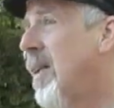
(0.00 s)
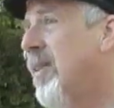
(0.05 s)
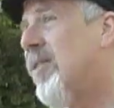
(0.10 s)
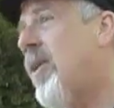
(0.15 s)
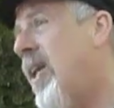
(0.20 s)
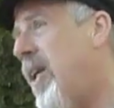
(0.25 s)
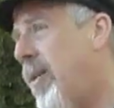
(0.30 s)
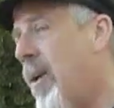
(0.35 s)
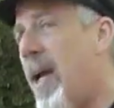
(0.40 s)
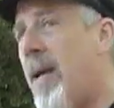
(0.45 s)

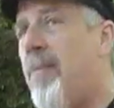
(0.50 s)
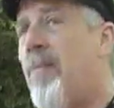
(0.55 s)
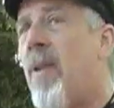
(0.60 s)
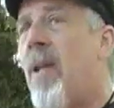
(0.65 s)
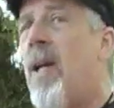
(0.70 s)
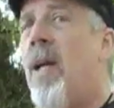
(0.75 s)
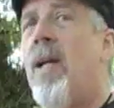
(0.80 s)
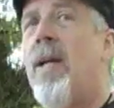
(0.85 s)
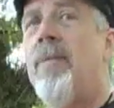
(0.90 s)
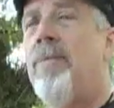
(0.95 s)
So anyway,
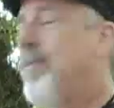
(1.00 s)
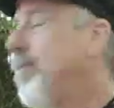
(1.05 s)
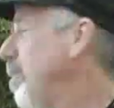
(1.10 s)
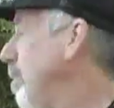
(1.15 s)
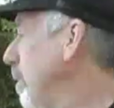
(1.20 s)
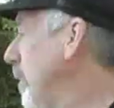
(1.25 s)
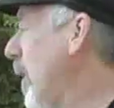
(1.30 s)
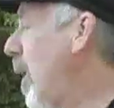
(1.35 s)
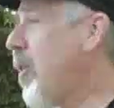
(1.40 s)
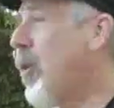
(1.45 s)

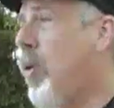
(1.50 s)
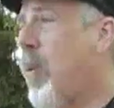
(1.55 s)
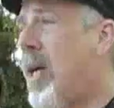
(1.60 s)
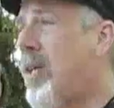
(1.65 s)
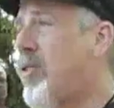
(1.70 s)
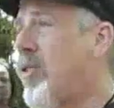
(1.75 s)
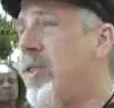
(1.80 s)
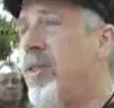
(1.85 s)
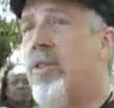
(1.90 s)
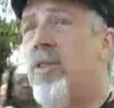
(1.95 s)
other
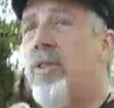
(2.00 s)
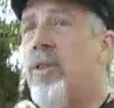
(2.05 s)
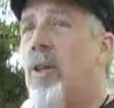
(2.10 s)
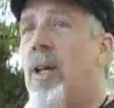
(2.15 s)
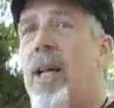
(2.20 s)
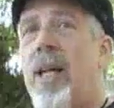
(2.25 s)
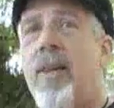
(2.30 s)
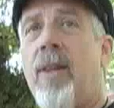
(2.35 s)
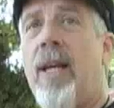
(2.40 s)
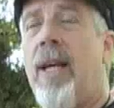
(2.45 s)
questions
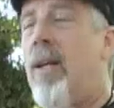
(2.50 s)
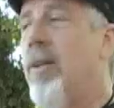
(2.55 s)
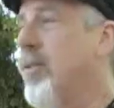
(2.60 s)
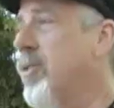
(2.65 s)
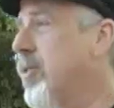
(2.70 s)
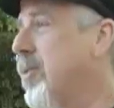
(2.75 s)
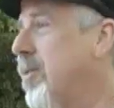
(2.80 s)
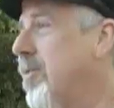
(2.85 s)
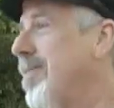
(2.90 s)
or anything else?